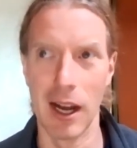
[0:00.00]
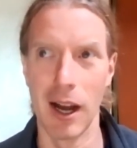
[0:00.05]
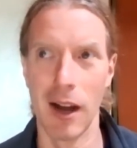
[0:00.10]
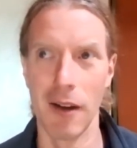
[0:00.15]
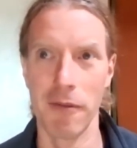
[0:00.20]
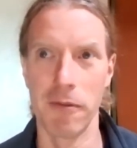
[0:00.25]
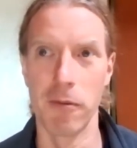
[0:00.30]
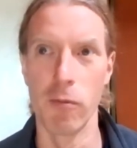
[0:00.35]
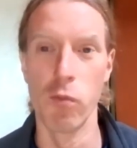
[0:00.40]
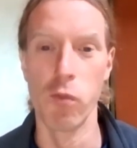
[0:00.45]

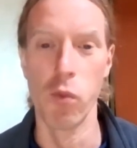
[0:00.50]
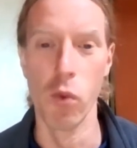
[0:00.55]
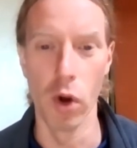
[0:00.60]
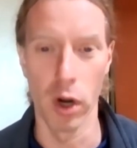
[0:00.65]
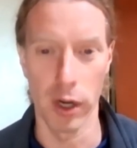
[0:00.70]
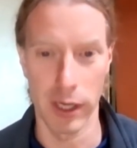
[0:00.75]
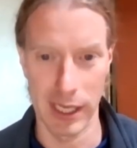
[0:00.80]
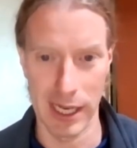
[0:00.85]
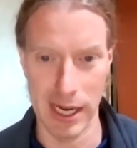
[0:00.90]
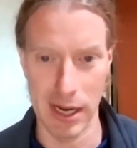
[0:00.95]
of
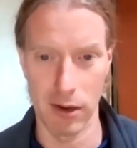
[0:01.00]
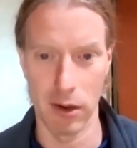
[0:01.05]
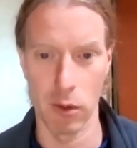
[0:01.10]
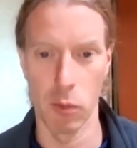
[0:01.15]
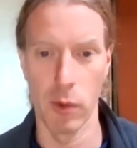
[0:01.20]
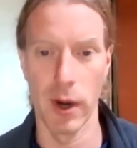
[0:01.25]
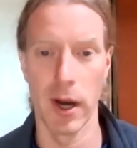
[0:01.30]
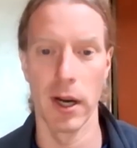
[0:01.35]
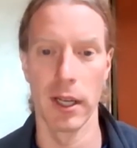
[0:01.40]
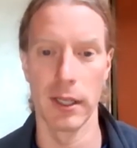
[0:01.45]
working out
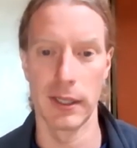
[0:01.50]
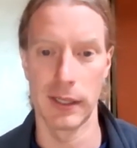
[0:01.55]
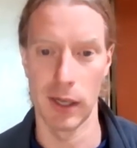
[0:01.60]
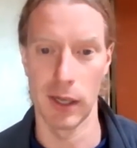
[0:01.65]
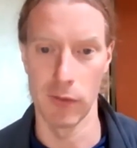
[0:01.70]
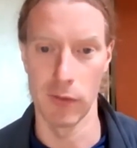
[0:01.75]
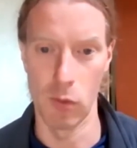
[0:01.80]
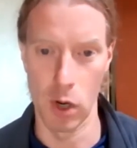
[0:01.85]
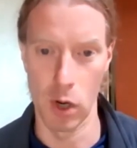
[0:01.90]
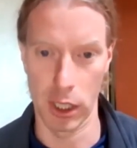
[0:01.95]
awareness,
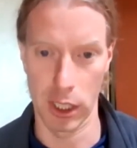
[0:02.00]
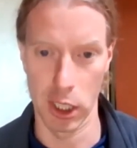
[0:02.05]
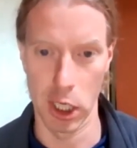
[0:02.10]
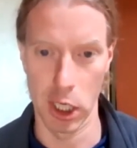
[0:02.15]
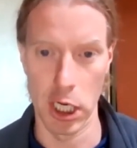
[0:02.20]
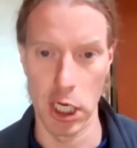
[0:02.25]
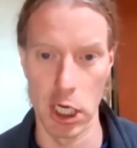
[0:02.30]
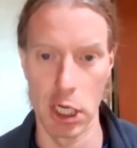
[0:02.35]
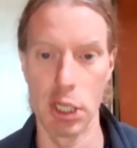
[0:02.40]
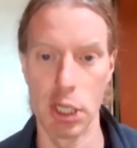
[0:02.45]
of working on
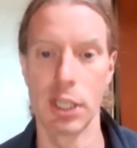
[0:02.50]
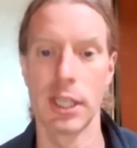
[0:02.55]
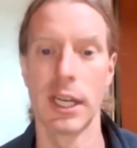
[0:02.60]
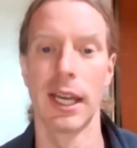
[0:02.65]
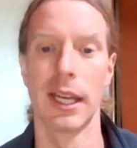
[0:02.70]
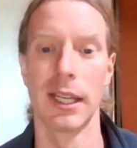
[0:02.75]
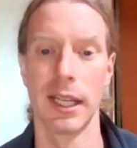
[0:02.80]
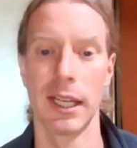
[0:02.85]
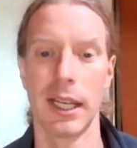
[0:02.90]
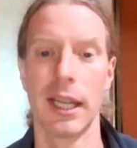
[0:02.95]

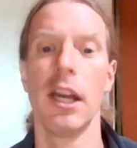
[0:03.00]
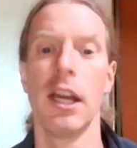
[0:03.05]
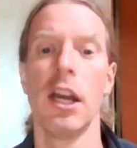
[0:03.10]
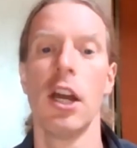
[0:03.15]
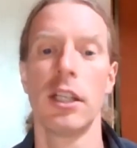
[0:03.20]
understanding